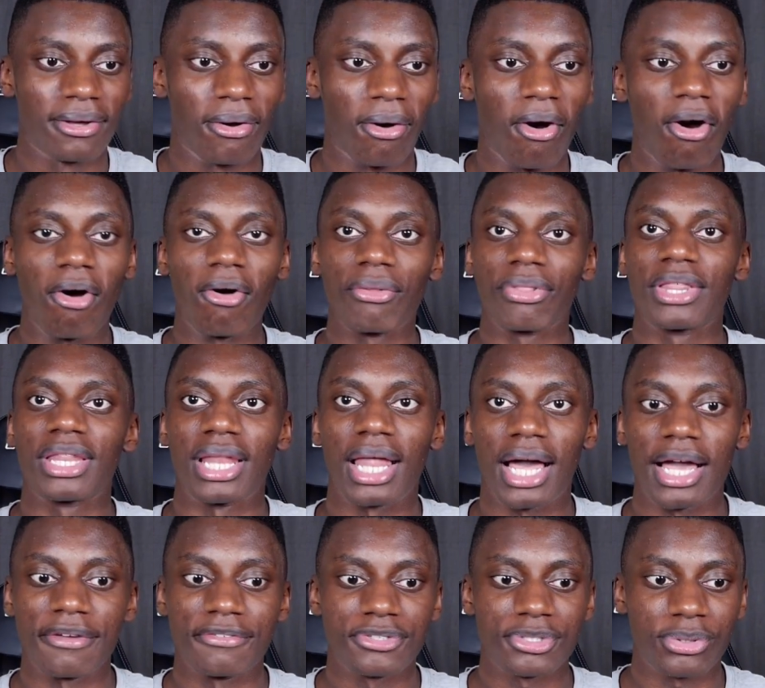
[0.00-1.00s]
All the
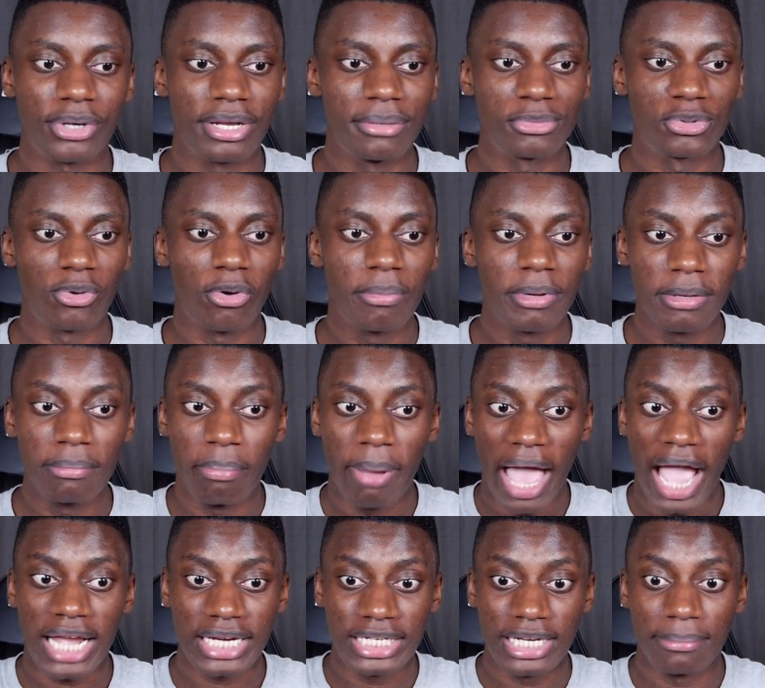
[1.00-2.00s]
live streams will be
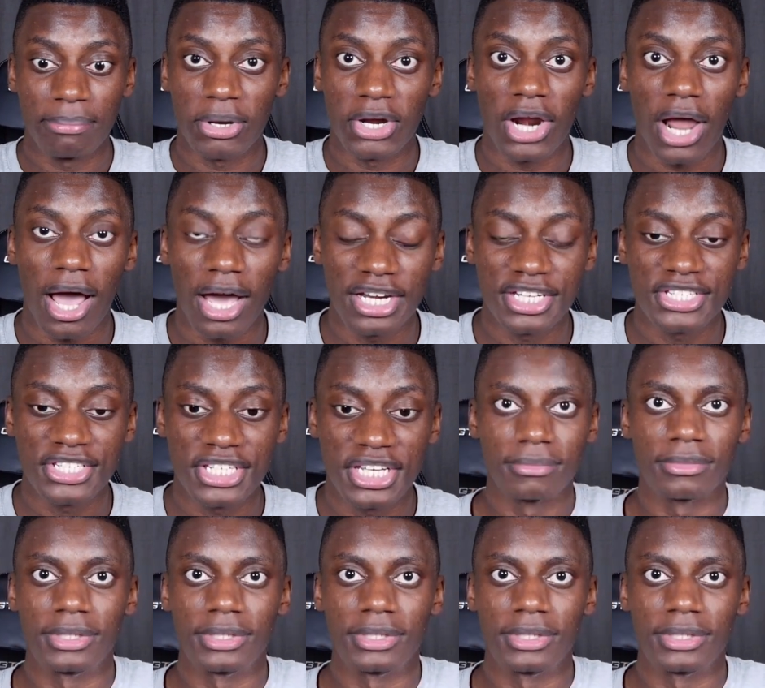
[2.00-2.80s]
backed up on Odysee Odysee.